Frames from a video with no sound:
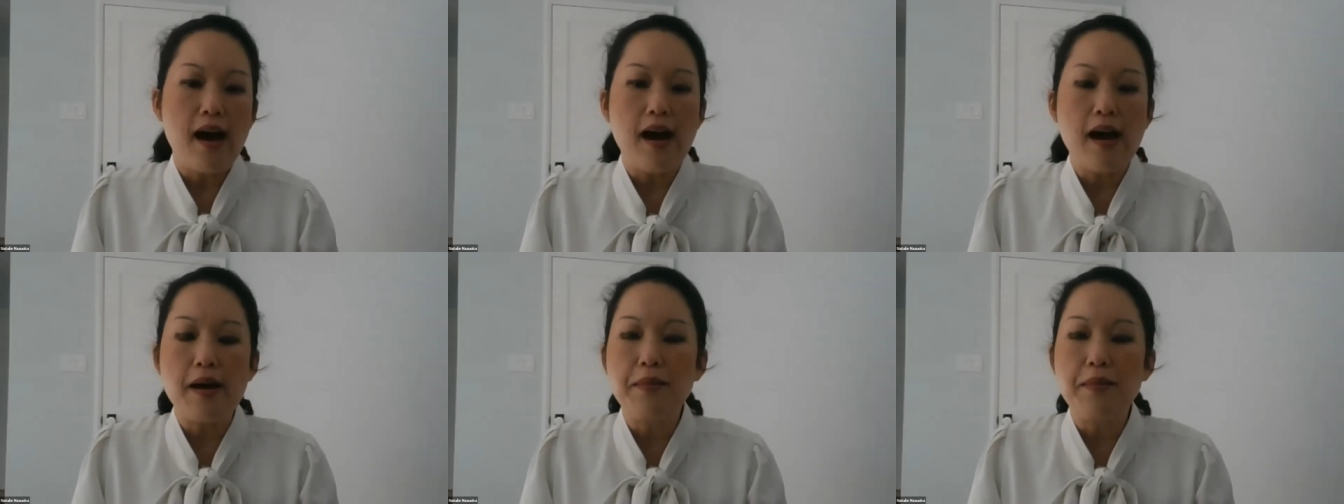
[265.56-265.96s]

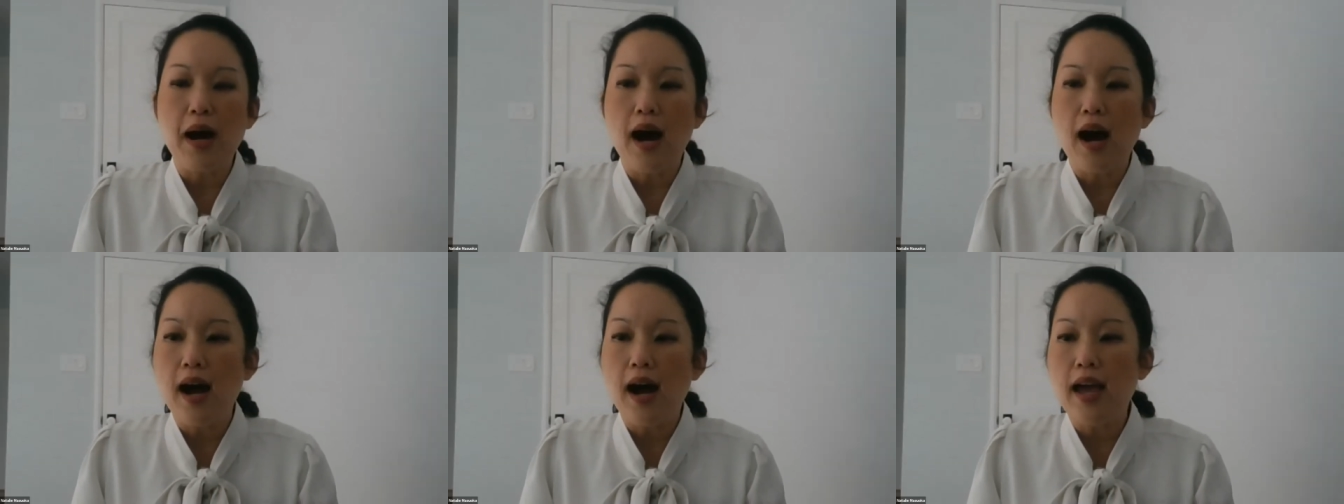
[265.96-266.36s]
Um,
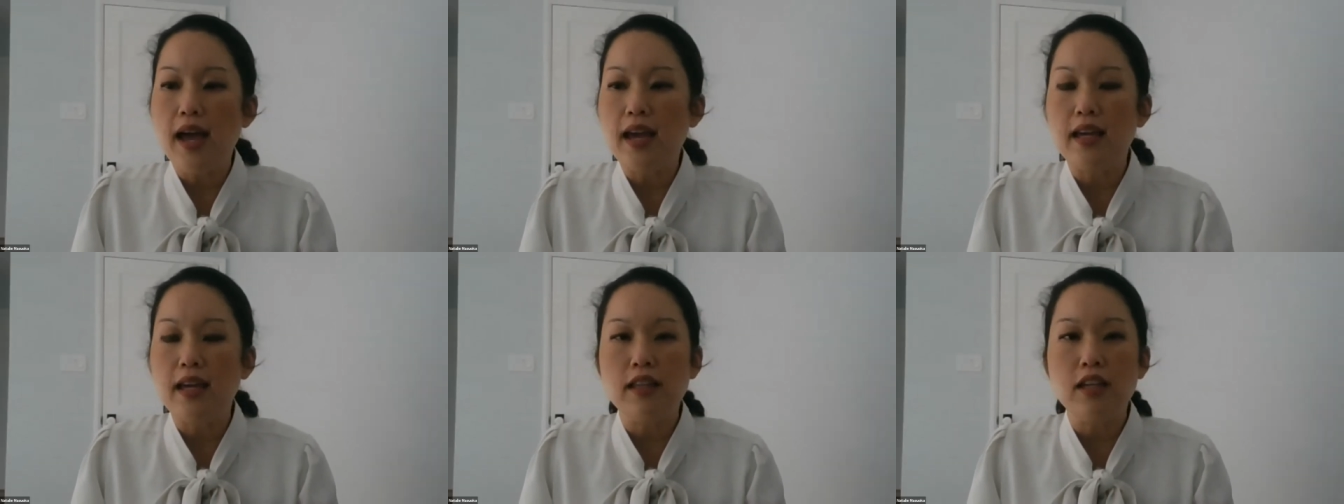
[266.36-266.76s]
I,
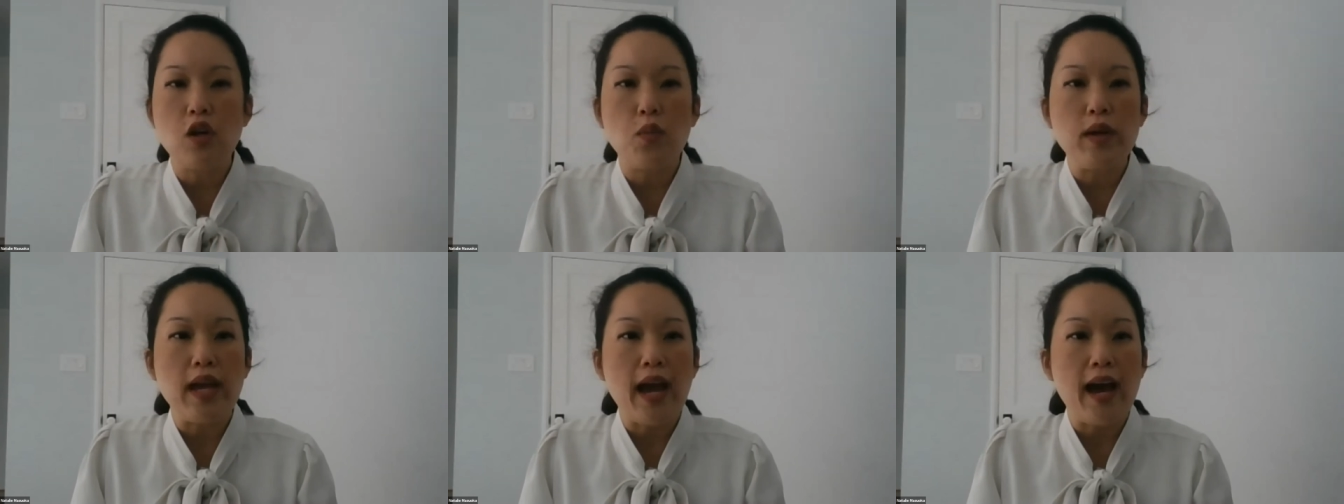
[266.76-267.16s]
you know,
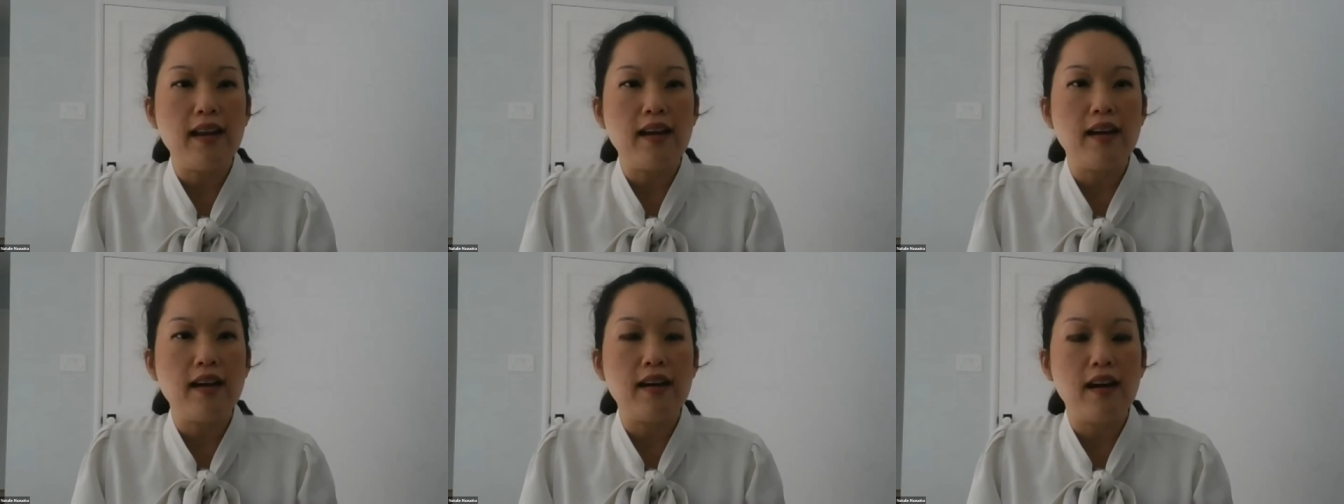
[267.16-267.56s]
we
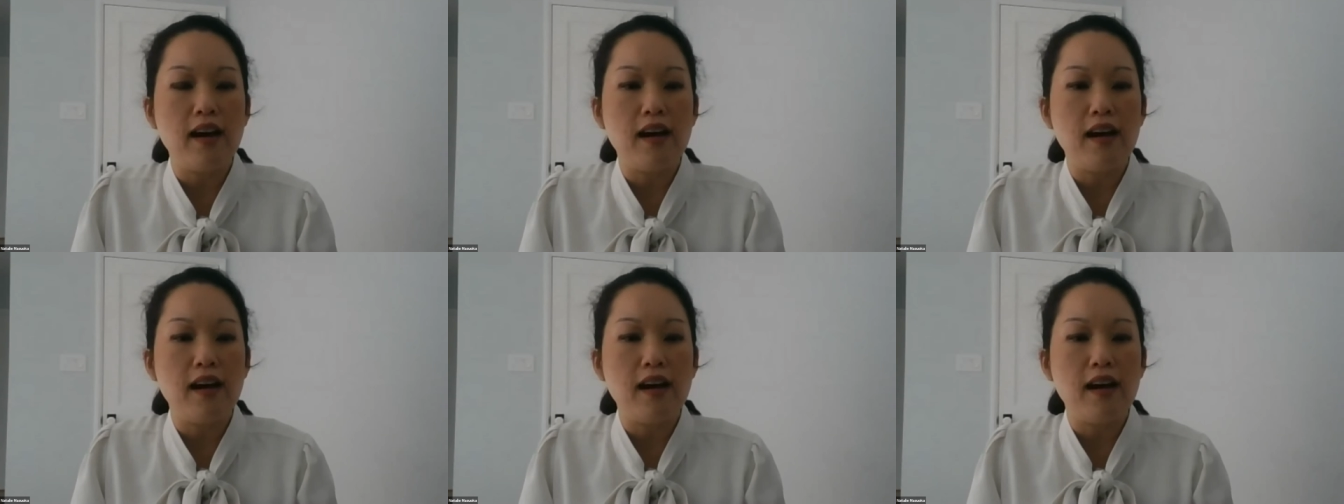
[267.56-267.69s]
had a,